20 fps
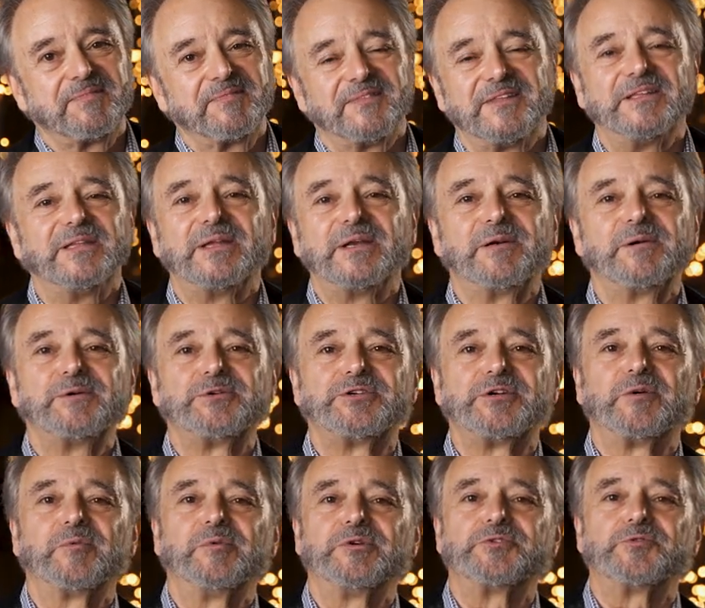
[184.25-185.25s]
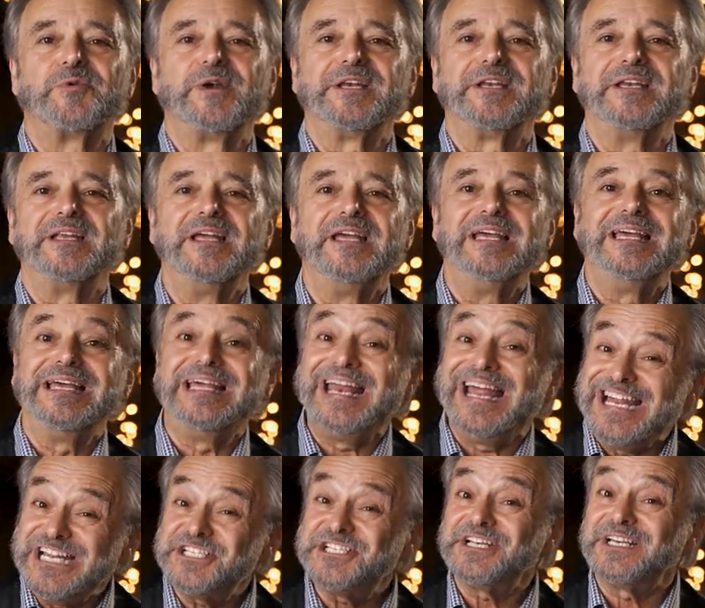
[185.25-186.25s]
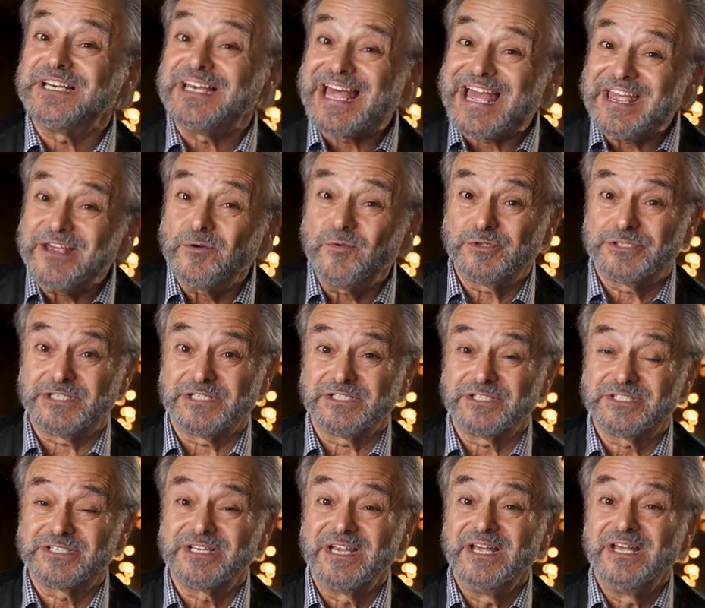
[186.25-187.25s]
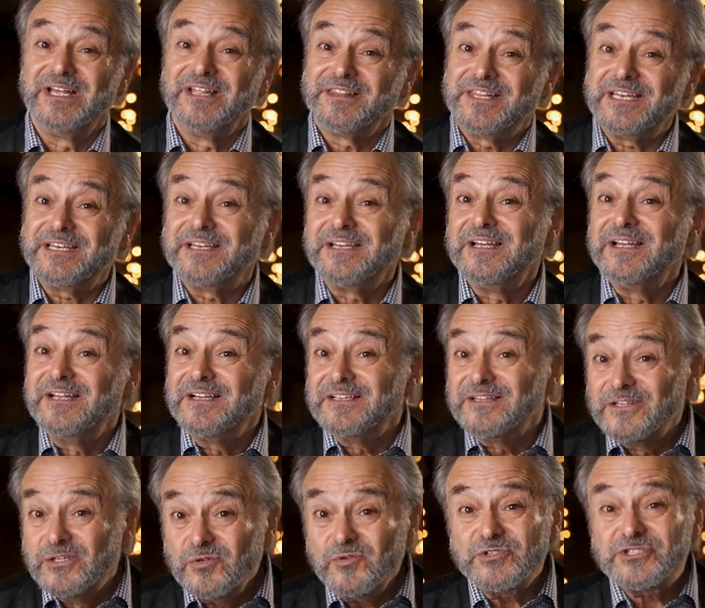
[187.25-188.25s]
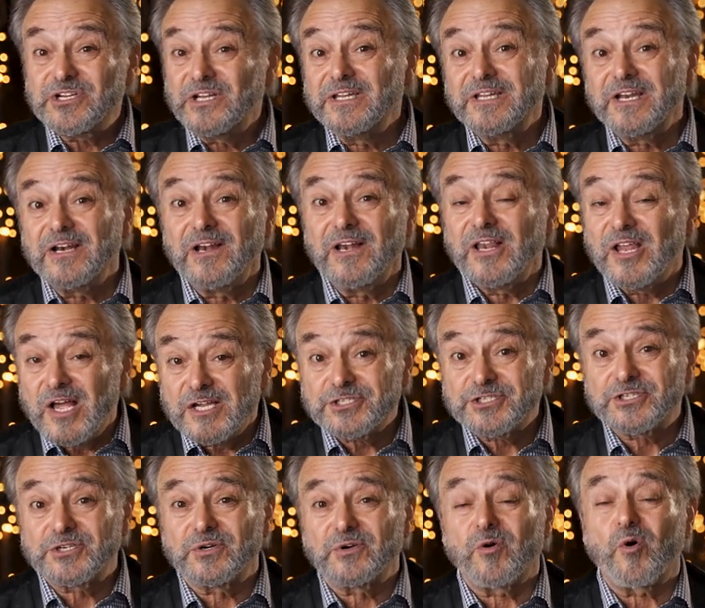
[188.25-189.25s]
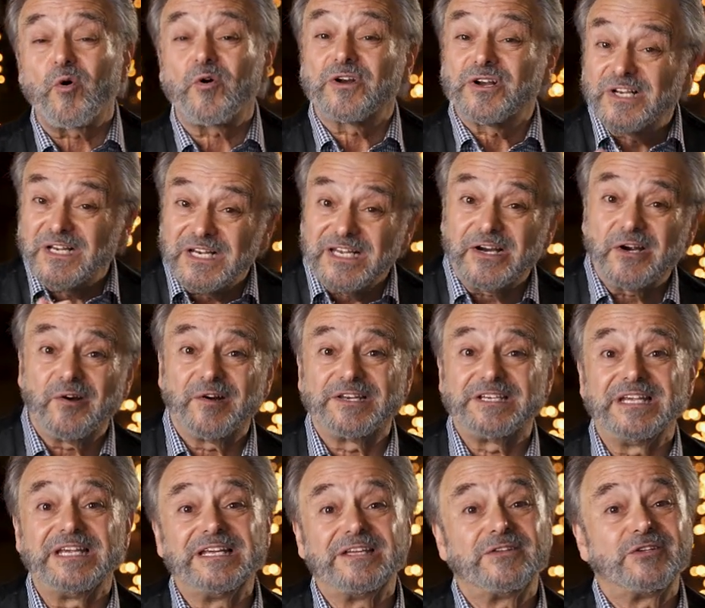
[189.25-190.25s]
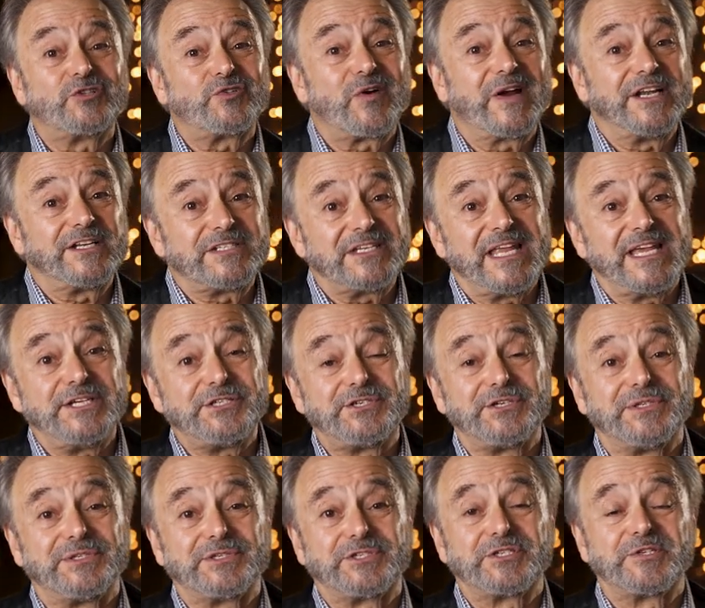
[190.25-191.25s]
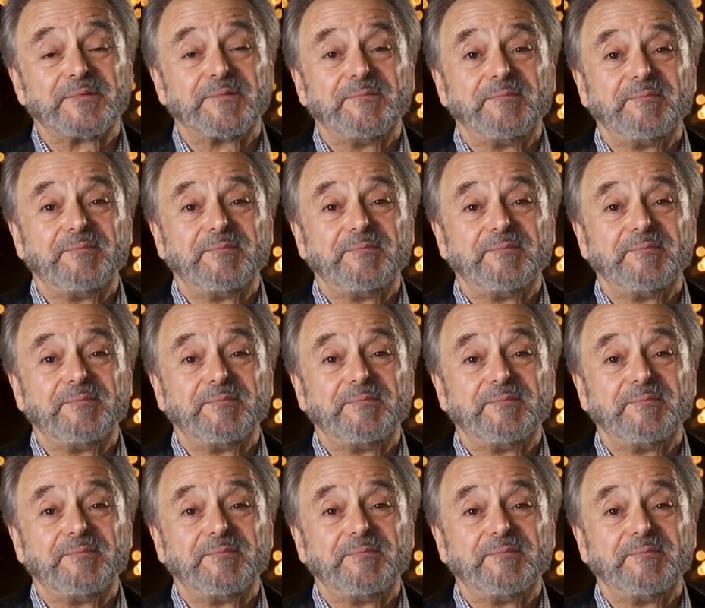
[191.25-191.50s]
The literature was written in ancient languages that lose a little luster or clarity in the translations.